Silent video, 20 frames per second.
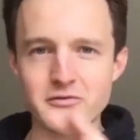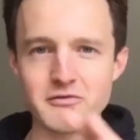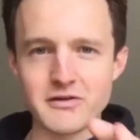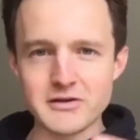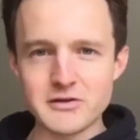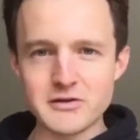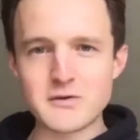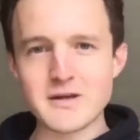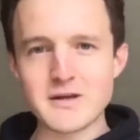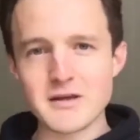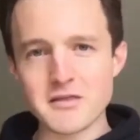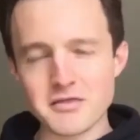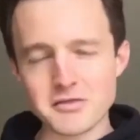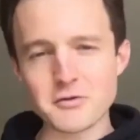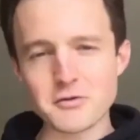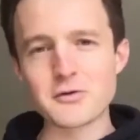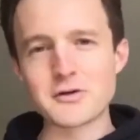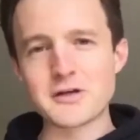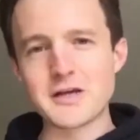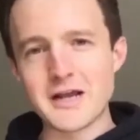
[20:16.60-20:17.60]
you can get
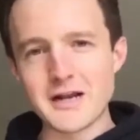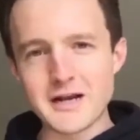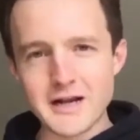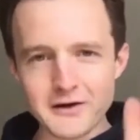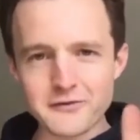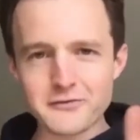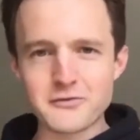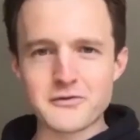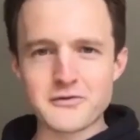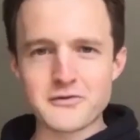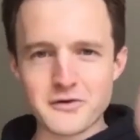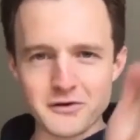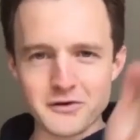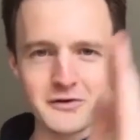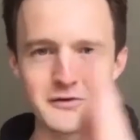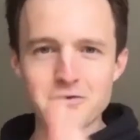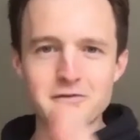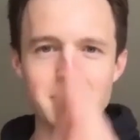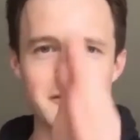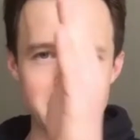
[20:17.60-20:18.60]
38 extra
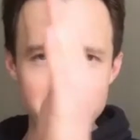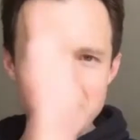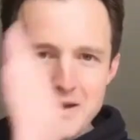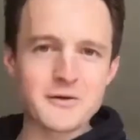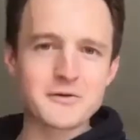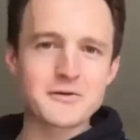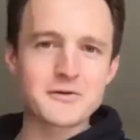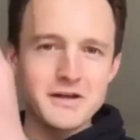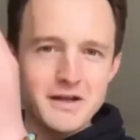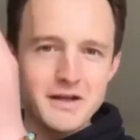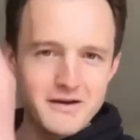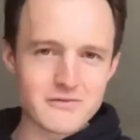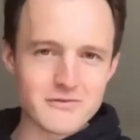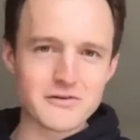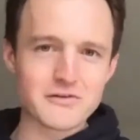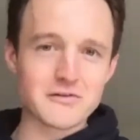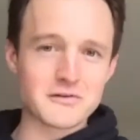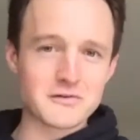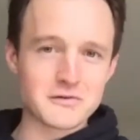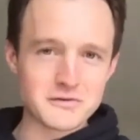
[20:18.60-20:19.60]
turns compounding every
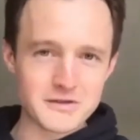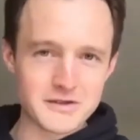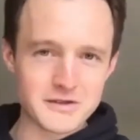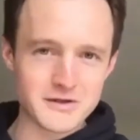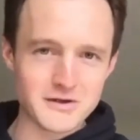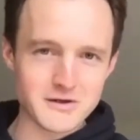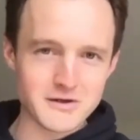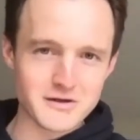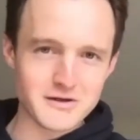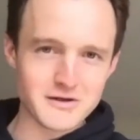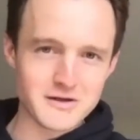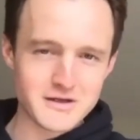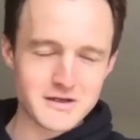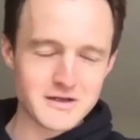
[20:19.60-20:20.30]
single year